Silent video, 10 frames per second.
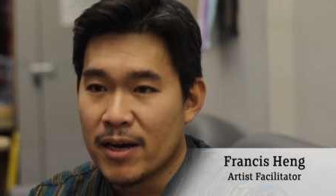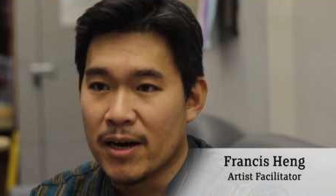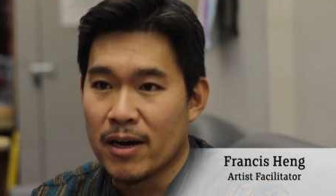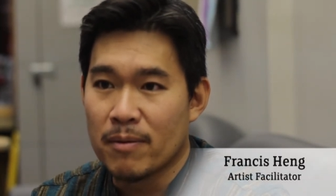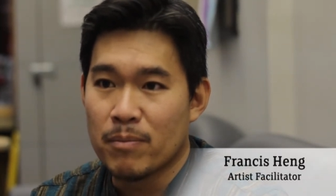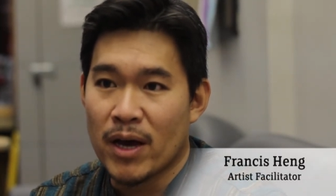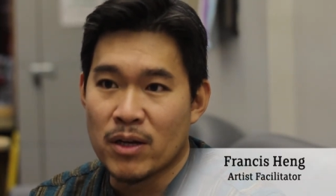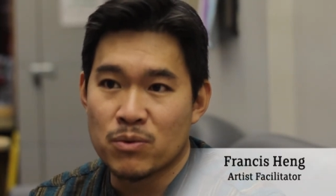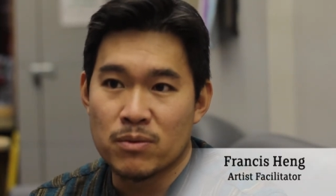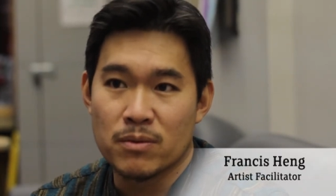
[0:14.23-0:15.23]
Uh,
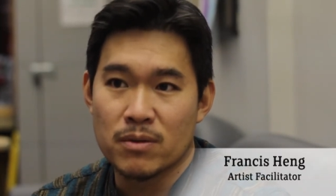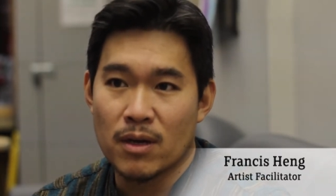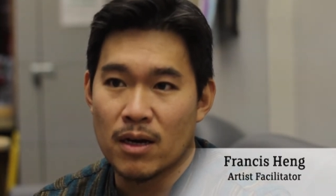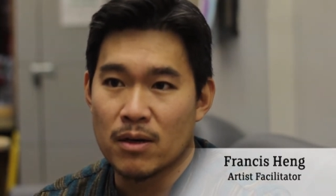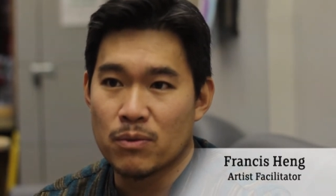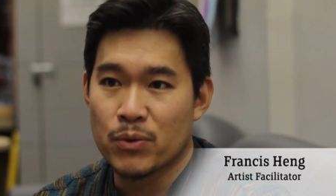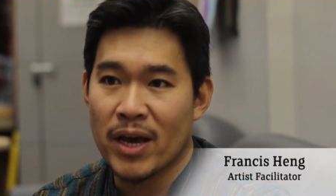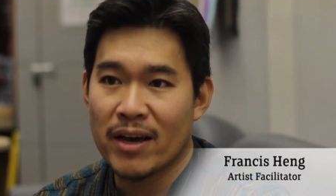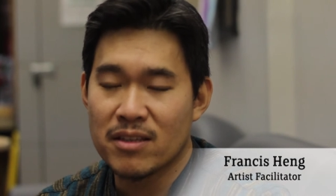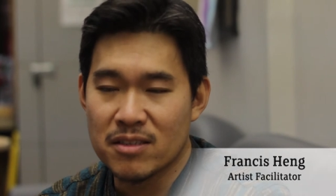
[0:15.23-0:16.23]
and uh, we
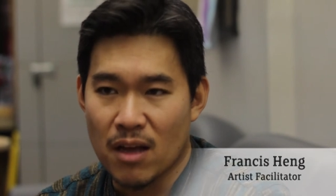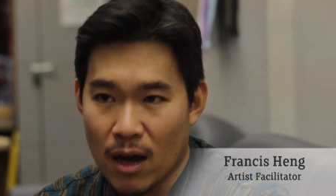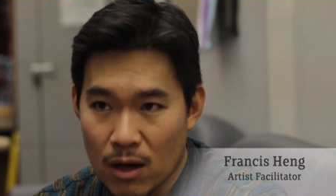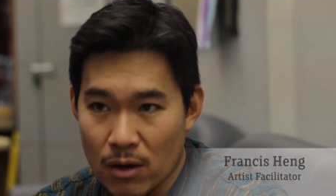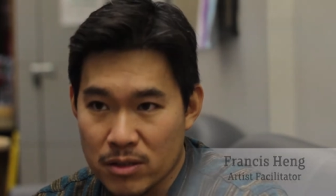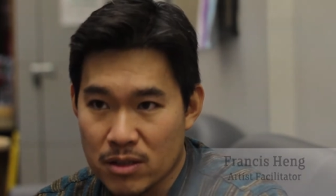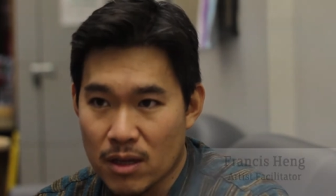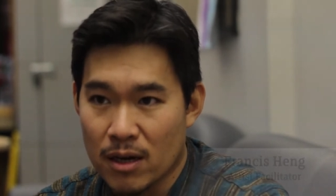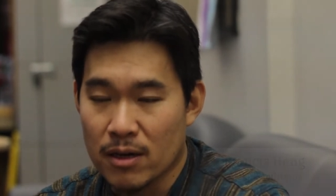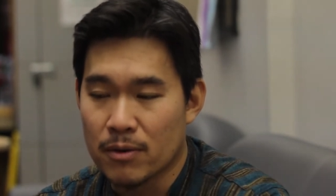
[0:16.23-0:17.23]
had these dialogues
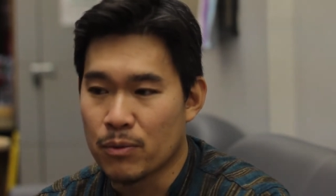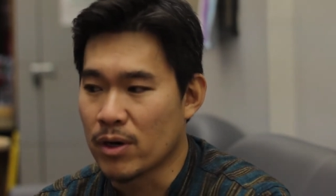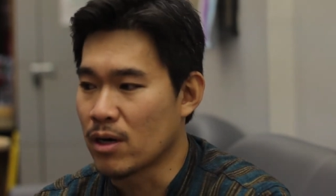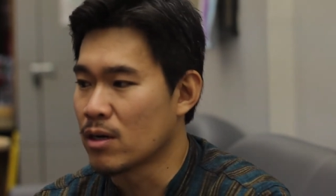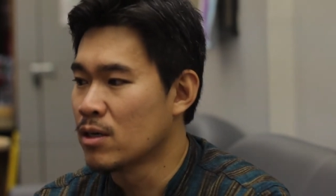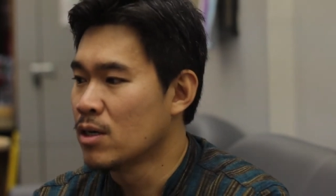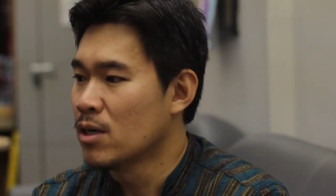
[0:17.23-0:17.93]
uh, where